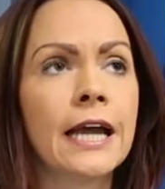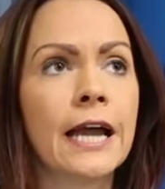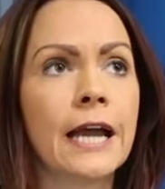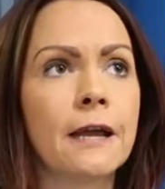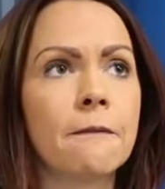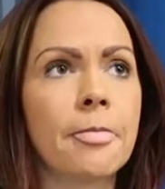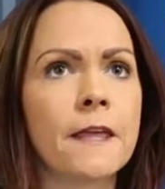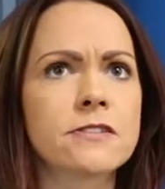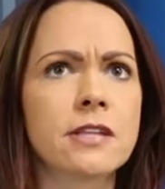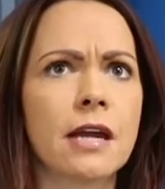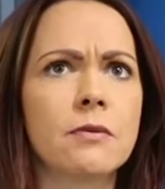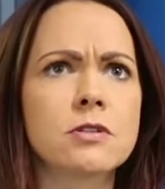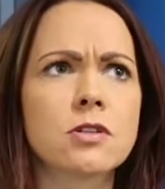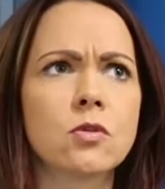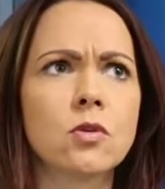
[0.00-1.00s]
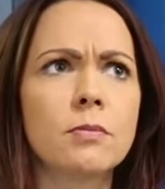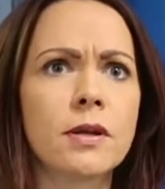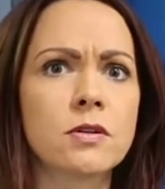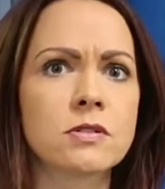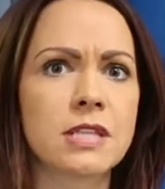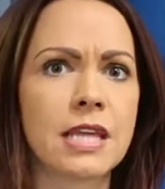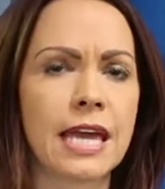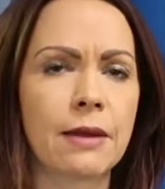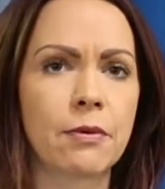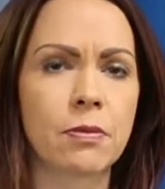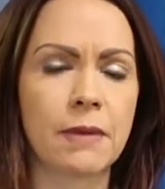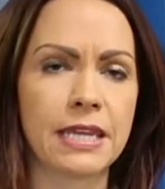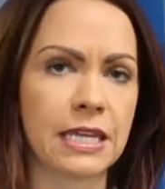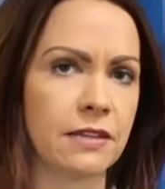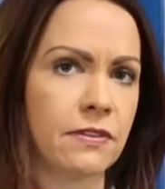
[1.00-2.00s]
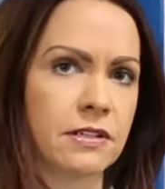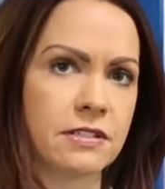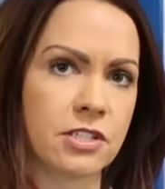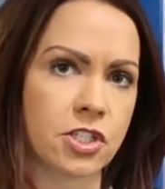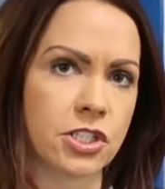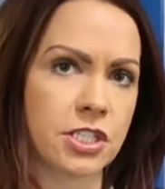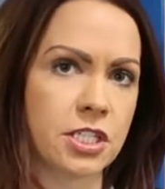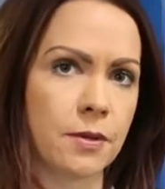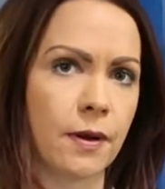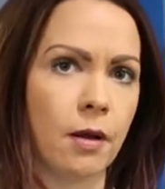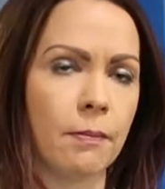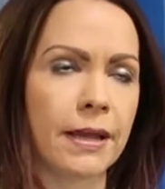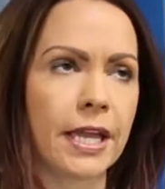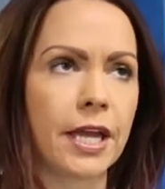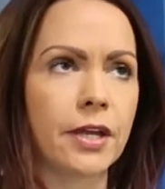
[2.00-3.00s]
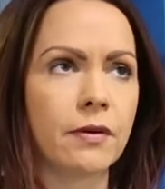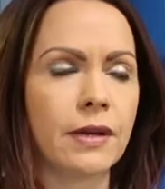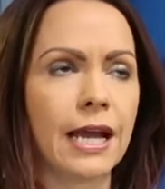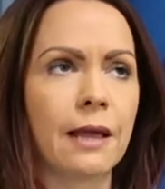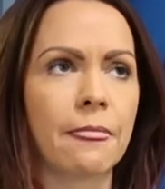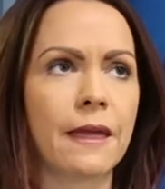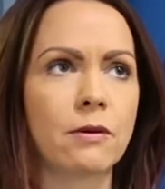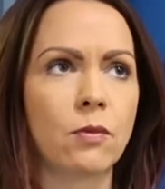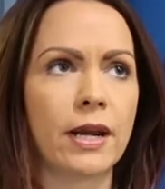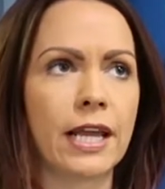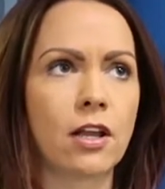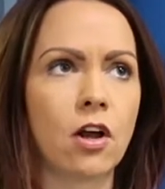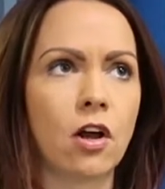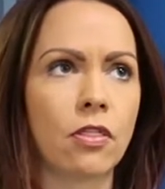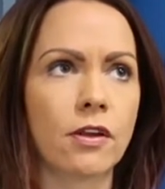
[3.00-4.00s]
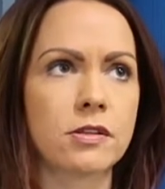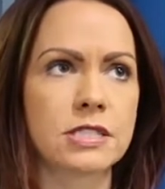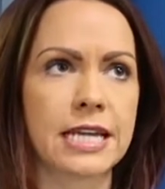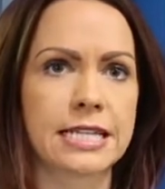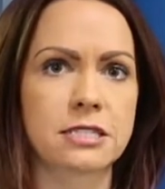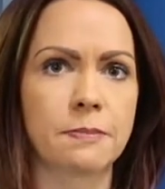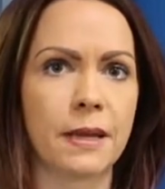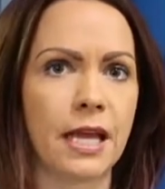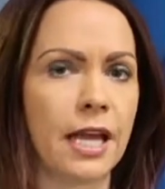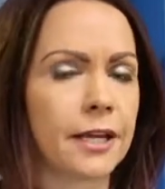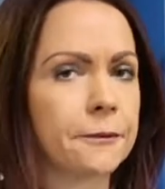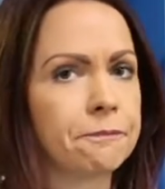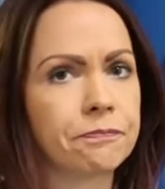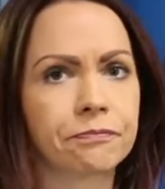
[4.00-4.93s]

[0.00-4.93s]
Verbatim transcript: Um, so I was almost there with making the decision to do it on my own. And then when I got those tests back,